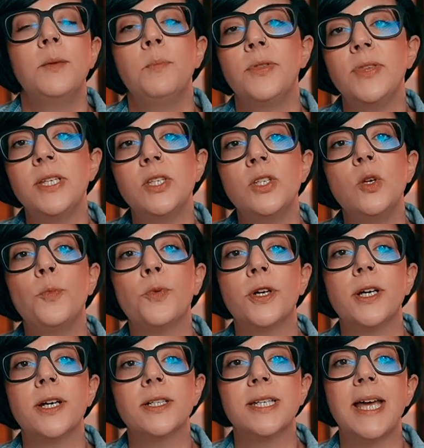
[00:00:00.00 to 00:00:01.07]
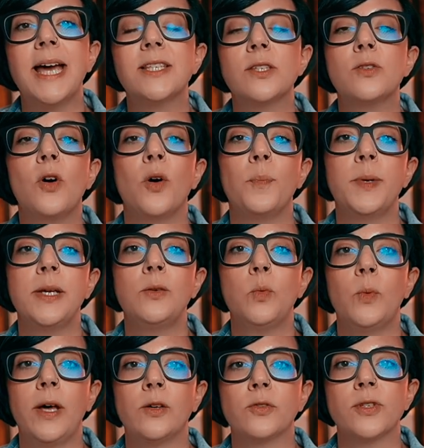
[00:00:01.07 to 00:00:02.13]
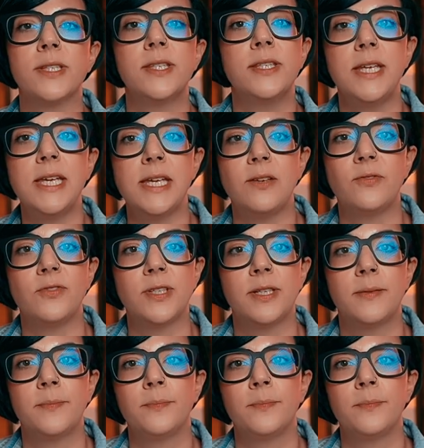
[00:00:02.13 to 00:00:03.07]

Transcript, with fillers: But this new product has not been well received.